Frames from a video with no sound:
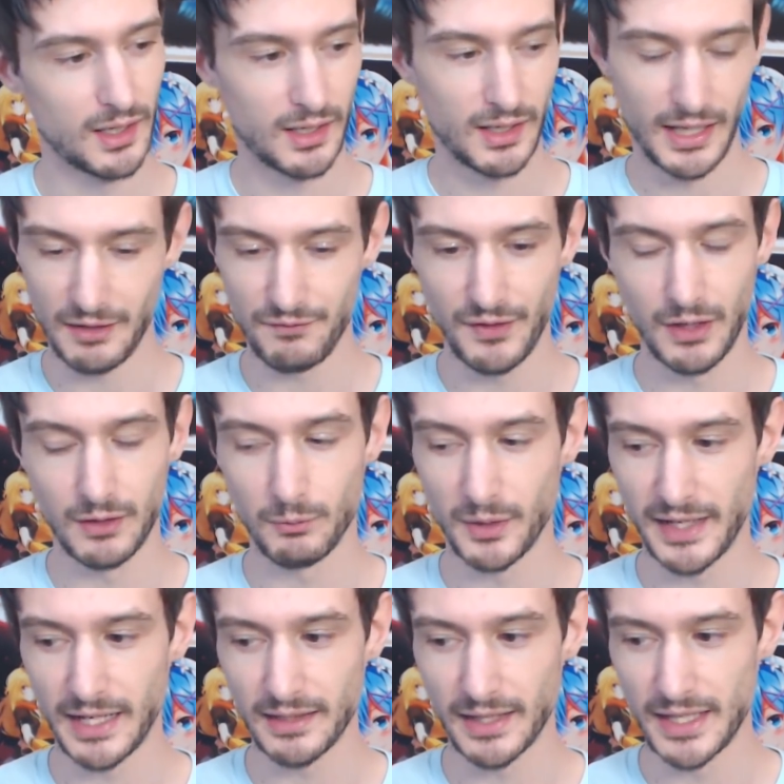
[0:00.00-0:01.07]
Have fun with
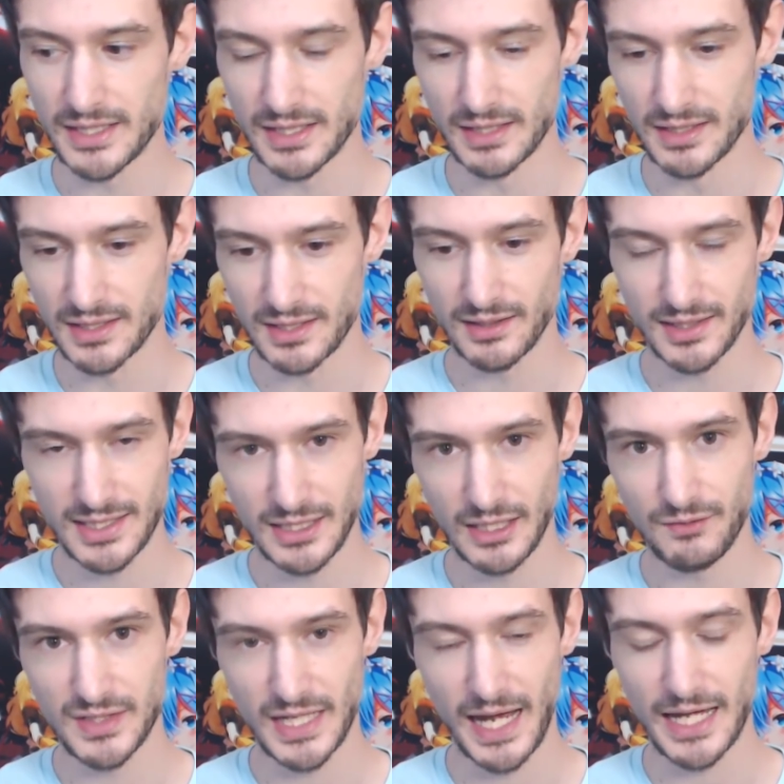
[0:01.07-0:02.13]
that license. Let's see if
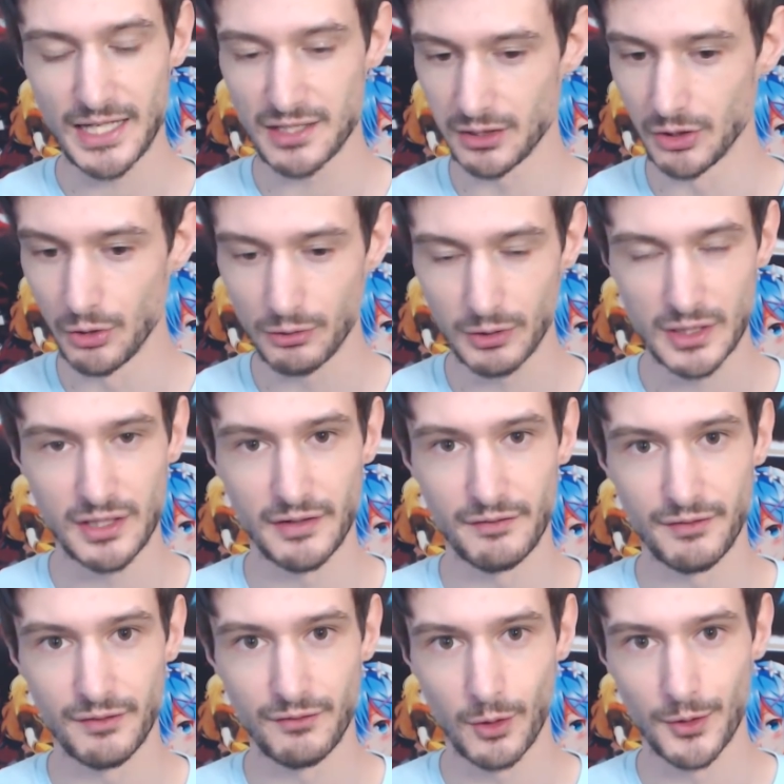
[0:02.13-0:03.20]
it's as lucrative
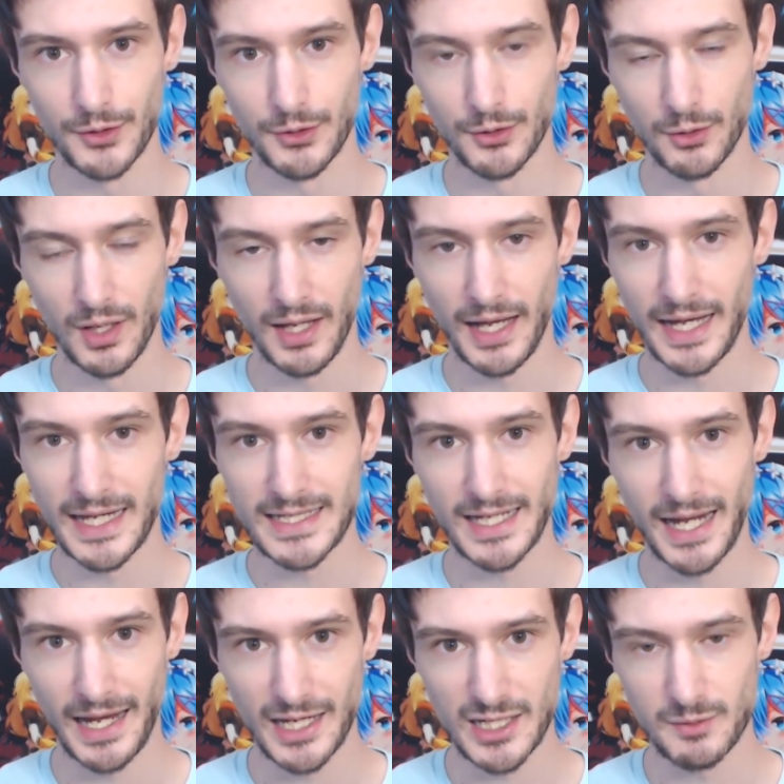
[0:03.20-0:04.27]
for you as it
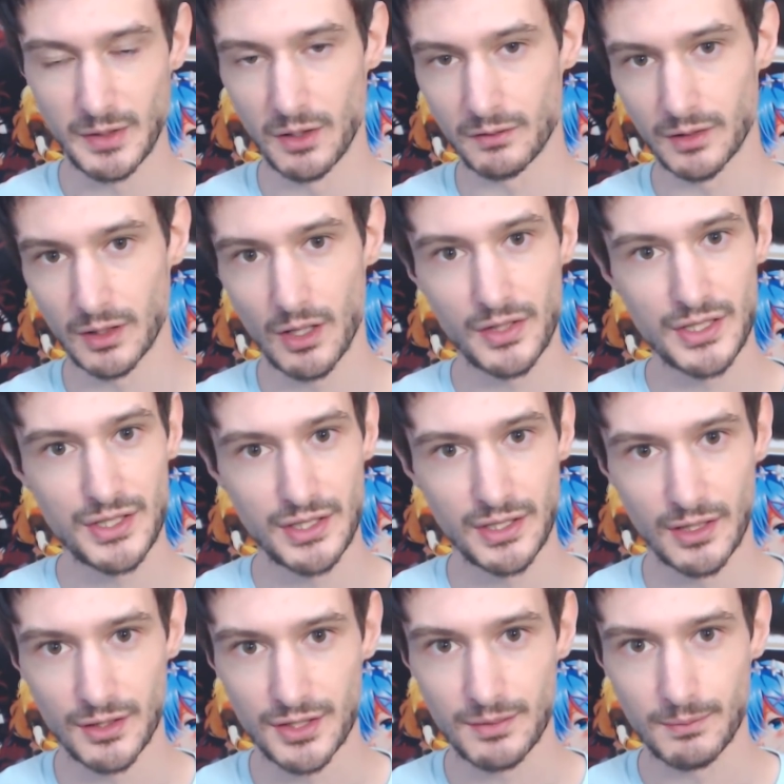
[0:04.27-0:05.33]
has been over all these
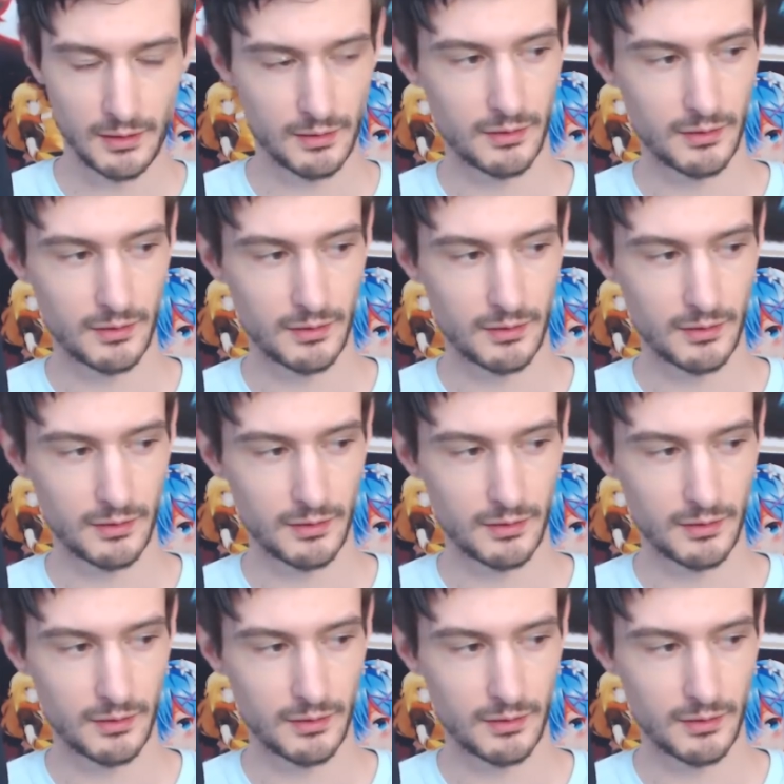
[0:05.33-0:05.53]
years.